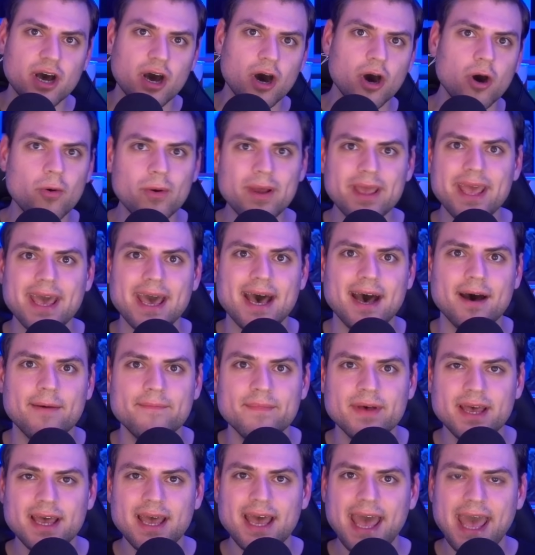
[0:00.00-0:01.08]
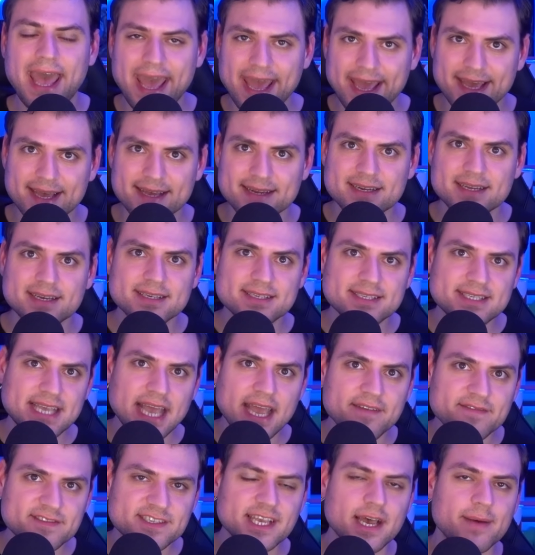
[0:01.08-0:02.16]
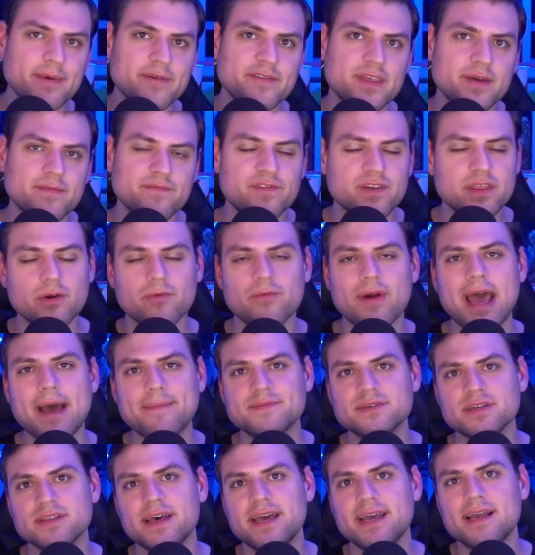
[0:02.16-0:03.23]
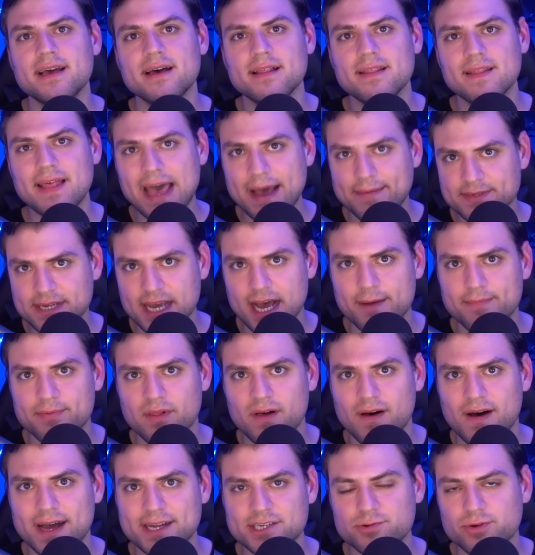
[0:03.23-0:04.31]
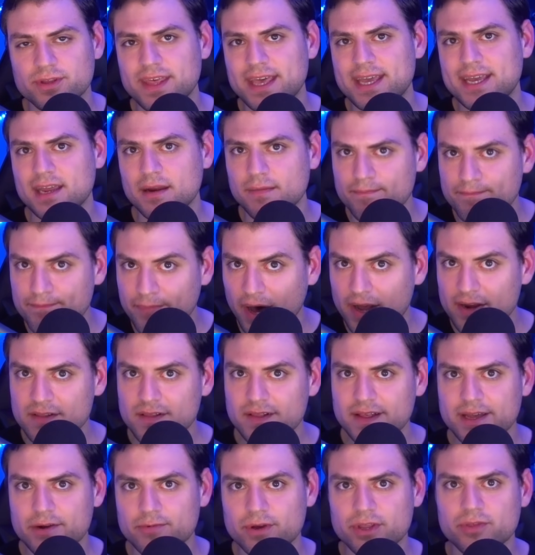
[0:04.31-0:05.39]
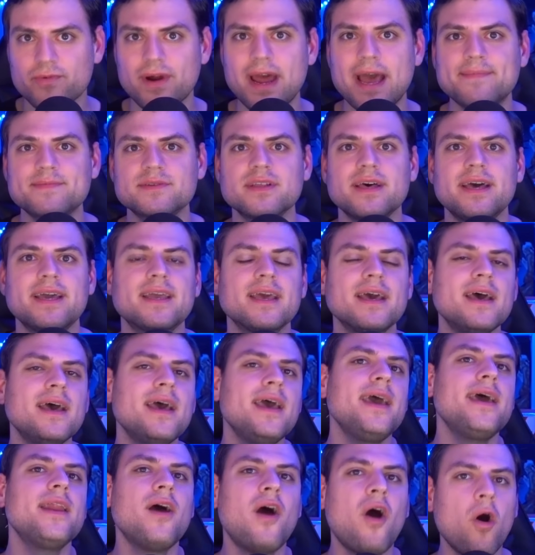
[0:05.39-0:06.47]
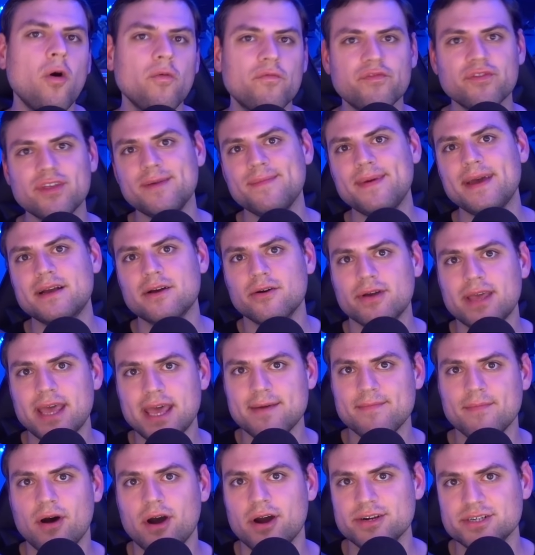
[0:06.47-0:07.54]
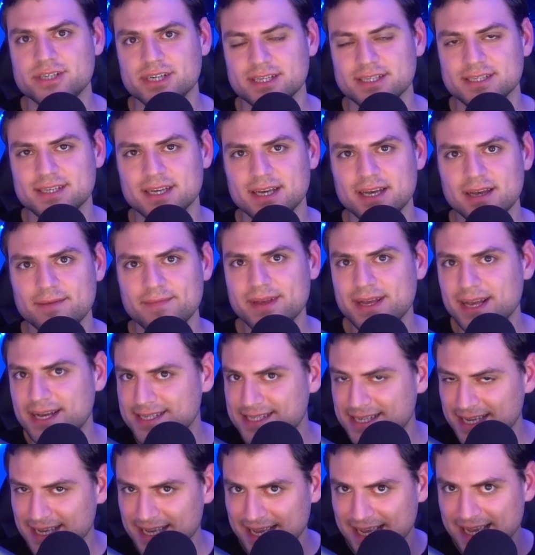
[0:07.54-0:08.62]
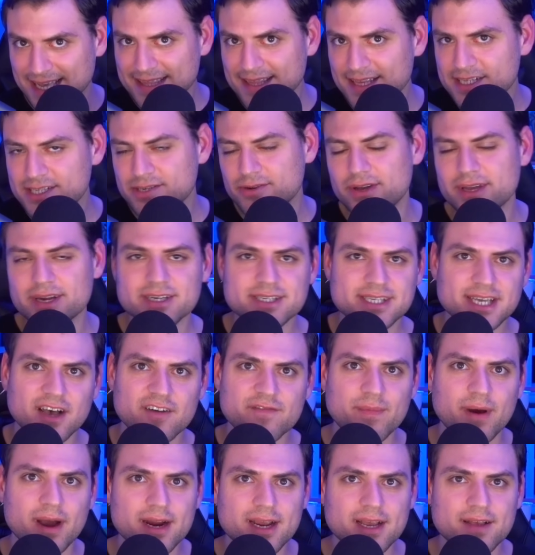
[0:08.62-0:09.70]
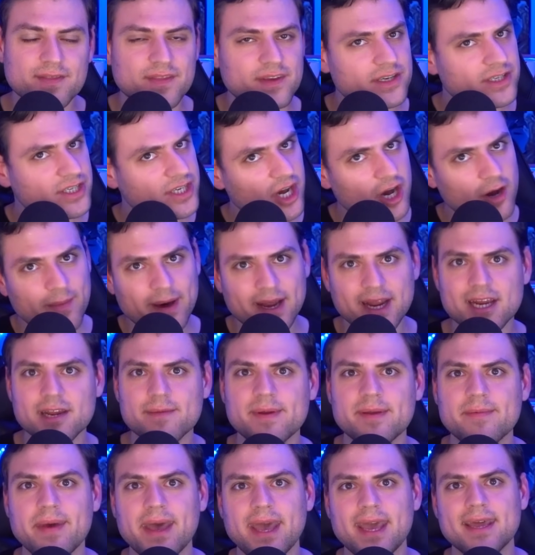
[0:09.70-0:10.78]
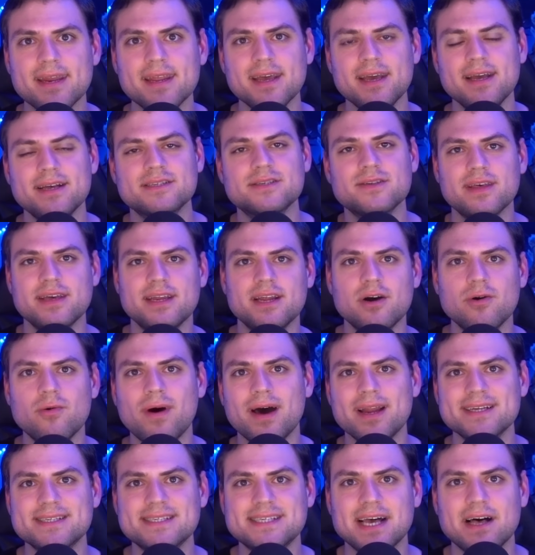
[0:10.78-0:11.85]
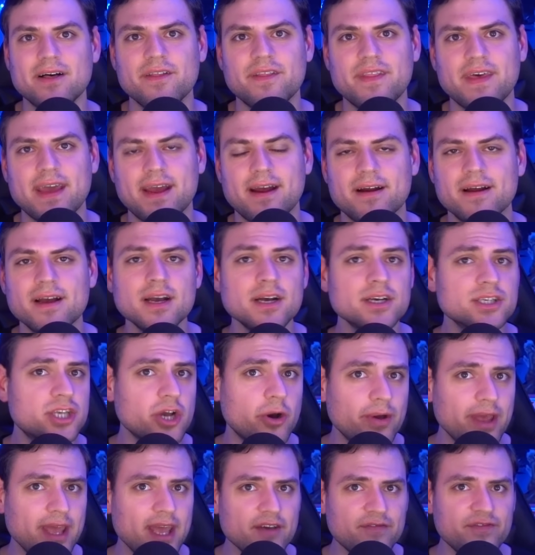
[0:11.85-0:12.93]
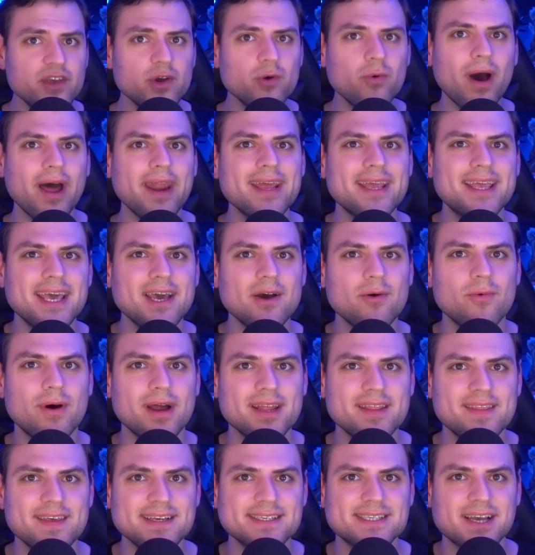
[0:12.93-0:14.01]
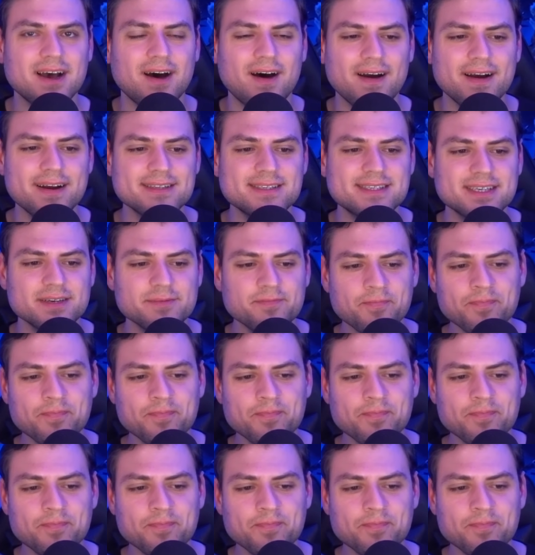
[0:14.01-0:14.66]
OEM and save some of them for the Raptor Lake laptop launch, where they can bundle it with Raptor Lake and hopefully make okay margins. Because in the do-it-yourself market, there's no money to be made, so they don't want to sell it there. So if you want to get one of these cards,